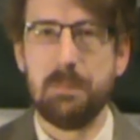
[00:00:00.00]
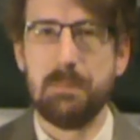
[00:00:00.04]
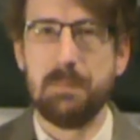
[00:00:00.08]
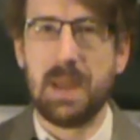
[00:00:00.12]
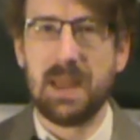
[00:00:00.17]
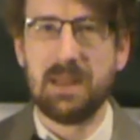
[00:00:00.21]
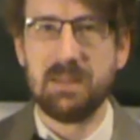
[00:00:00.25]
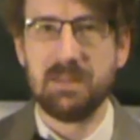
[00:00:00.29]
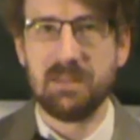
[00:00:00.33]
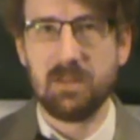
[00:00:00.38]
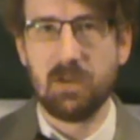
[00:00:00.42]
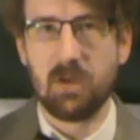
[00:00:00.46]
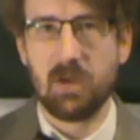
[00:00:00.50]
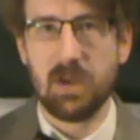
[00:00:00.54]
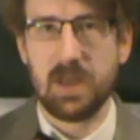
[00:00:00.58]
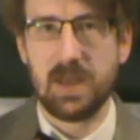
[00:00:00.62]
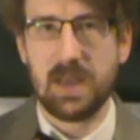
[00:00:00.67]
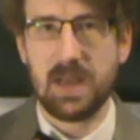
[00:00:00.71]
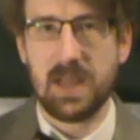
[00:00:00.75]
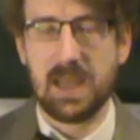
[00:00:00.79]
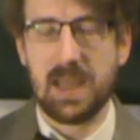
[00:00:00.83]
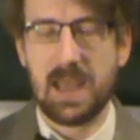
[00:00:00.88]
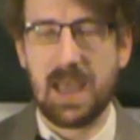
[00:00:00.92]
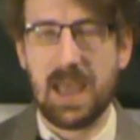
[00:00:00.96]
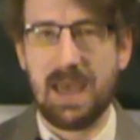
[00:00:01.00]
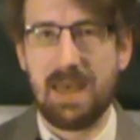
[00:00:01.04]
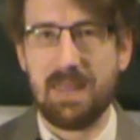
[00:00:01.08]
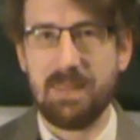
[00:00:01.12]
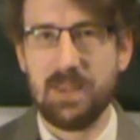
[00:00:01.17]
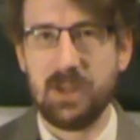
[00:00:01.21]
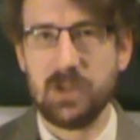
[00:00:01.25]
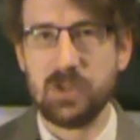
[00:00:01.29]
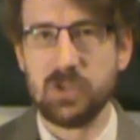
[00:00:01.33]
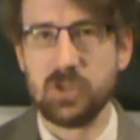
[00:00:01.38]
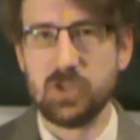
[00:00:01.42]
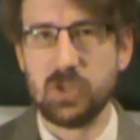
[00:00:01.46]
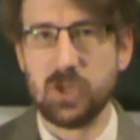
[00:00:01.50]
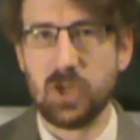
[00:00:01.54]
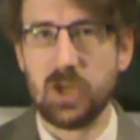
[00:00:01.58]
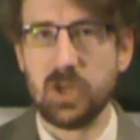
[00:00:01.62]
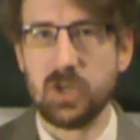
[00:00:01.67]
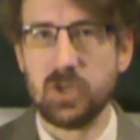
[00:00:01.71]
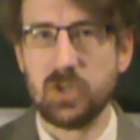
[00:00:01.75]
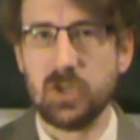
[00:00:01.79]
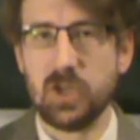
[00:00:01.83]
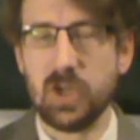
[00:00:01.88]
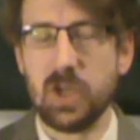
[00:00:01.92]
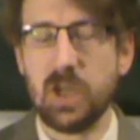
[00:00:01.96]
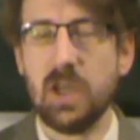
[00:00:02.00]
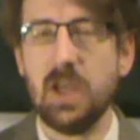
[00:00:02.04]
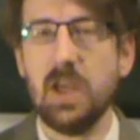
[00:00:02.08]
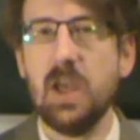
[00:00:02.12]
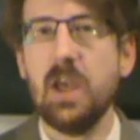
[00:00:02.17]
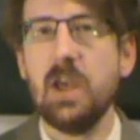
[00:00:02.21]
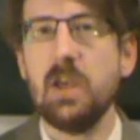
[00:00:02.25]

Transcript: best idea at this juncture.